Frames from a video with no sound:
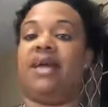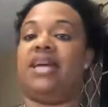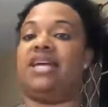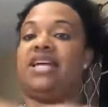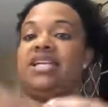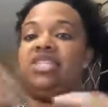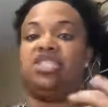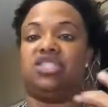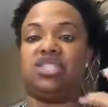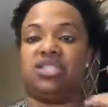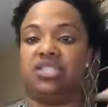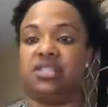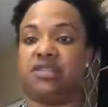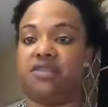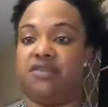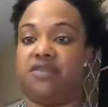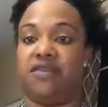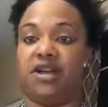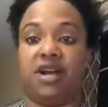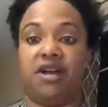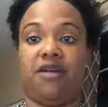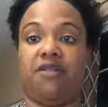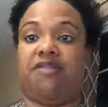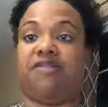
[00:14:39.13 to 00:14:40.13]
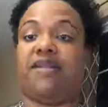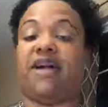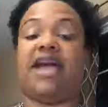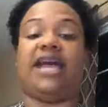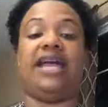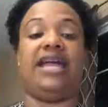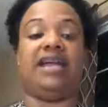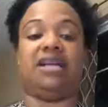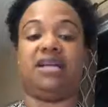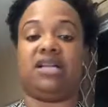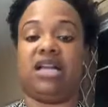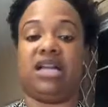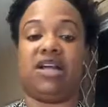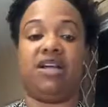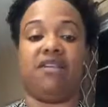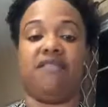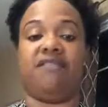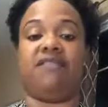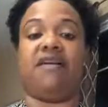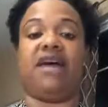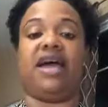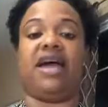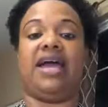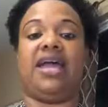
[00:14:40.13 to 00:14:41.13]
I guess, just to verify and
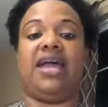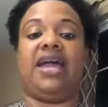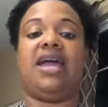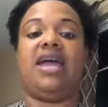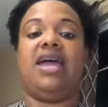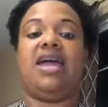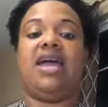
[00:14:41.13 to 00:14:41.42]
clarify.